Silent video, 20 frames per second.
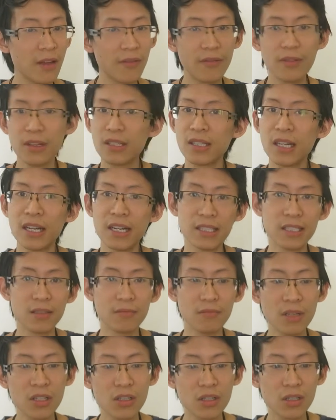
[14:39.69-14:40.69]
things that I
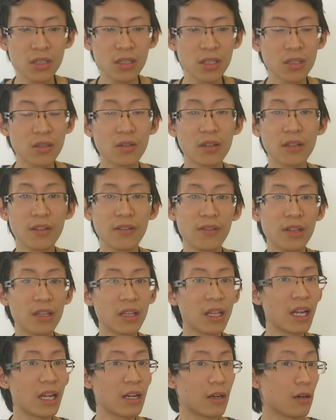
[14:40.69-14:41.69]
didn't mention or
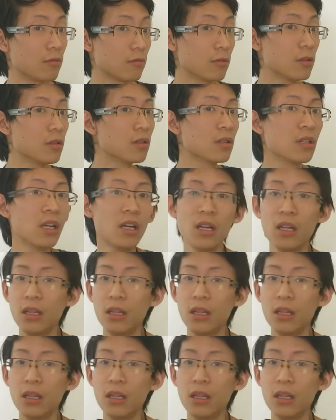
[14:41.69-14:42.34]
anything that I got wrong,